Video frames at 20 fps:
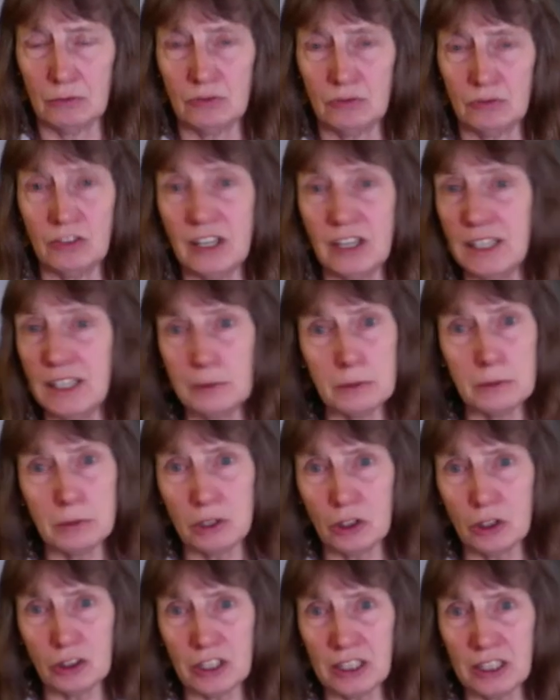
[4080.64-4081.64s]
really we were
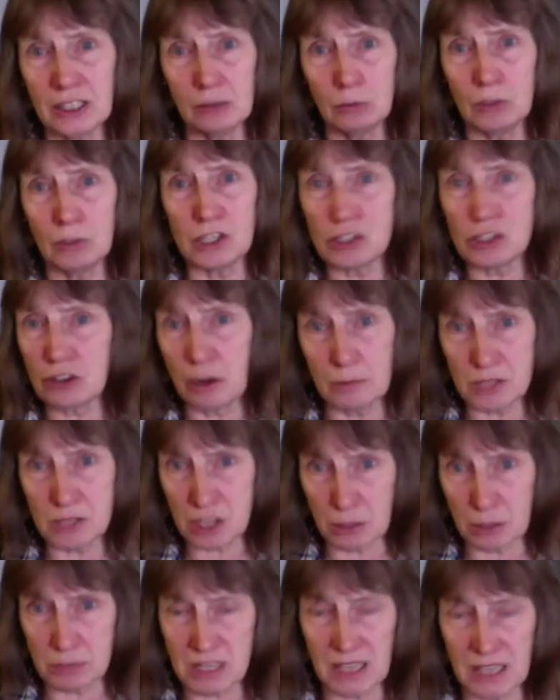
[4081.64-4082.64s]
looking at which
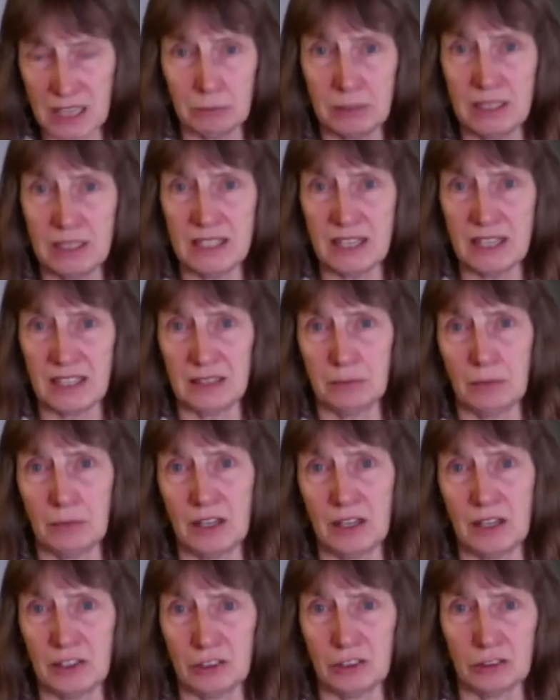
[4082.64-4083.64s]
chromosomes hadn't been taken by
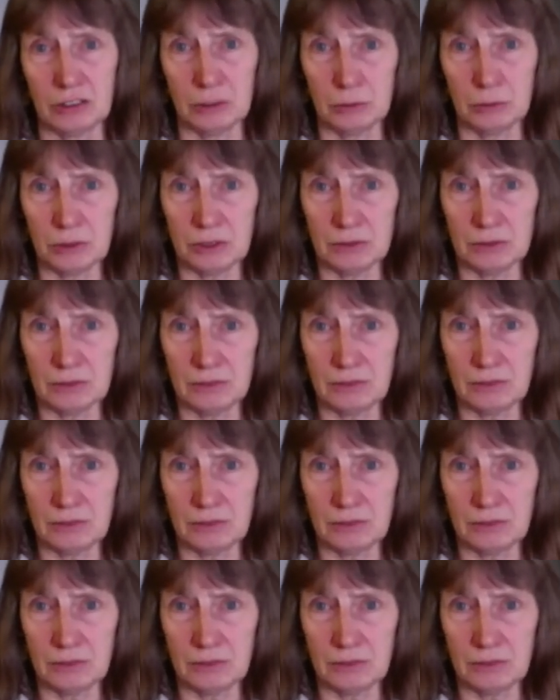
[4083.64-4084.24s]
other groups.